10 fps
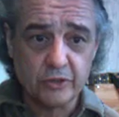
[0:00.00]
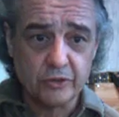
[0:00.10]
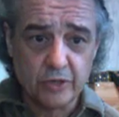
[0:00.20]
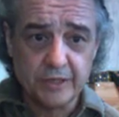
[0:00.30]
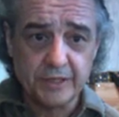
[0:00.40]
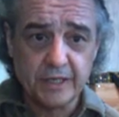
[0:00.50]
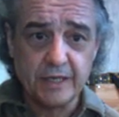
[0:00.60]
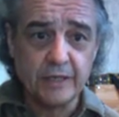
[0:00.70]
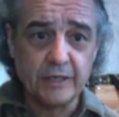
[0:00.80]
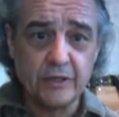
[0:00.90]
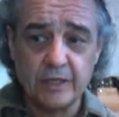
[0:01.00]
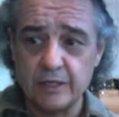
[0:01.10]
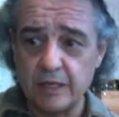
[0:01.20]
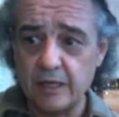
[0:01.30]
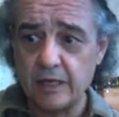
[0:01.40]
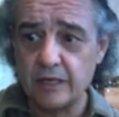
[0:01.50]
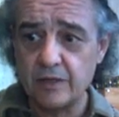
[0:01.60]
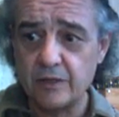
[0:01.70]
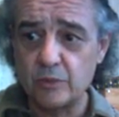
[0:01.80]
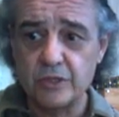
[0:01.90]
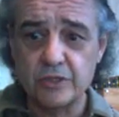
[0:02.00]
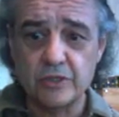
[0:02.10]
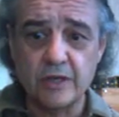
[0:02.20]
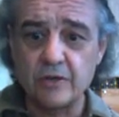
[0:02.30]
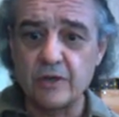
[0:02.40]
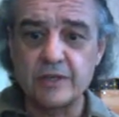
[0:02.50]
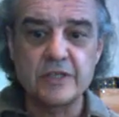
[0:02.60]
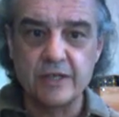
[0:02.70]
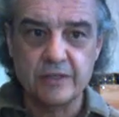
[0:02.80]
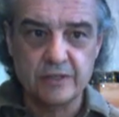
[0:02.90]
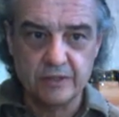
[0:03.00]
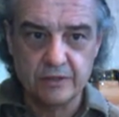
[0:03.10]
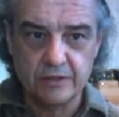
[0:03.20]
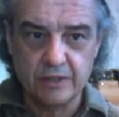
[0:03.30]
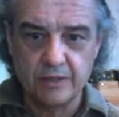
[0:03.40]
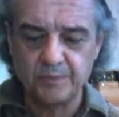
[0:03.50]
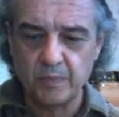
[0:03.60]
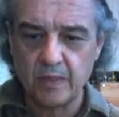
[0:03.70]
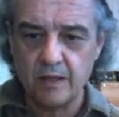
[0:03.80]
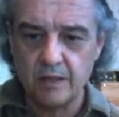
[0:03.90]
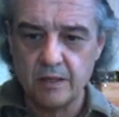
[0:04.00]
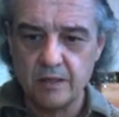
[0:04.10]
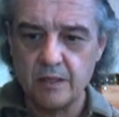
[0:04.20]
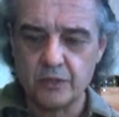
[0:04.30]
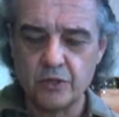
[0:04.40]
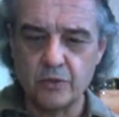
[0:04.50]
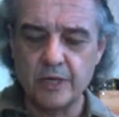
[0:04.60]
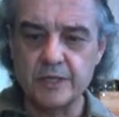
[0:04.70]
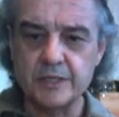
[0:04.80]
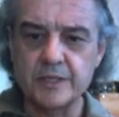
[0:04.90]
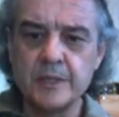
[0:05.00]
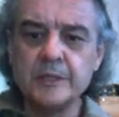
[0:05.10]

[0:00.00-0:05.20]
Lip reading: trying to get anything out of them that is not nonsense is horrendous.